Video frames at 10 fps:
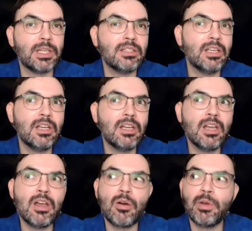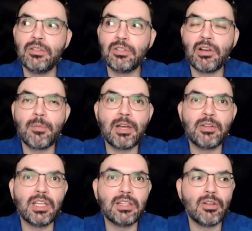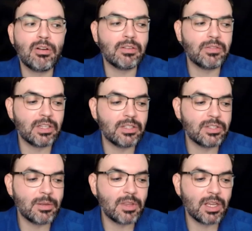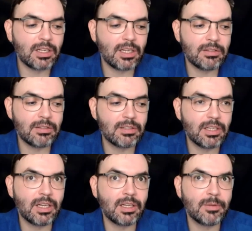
But when you talk about ethnography, it's something that